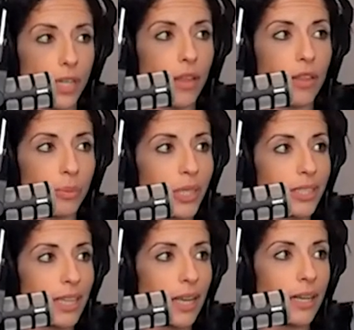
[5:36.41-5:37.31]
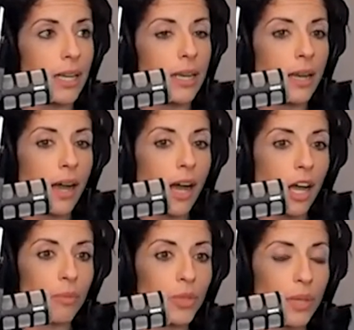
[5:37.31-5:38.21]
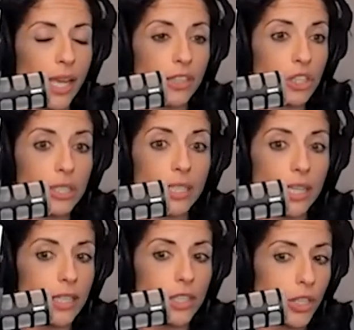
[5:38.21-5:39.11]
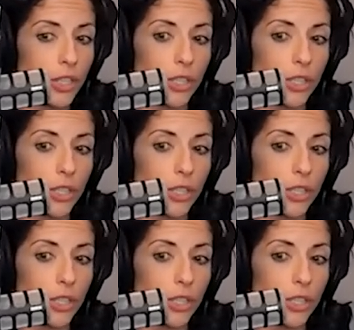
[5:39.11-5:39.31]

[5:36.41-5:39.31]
another person. Um, you can't just get into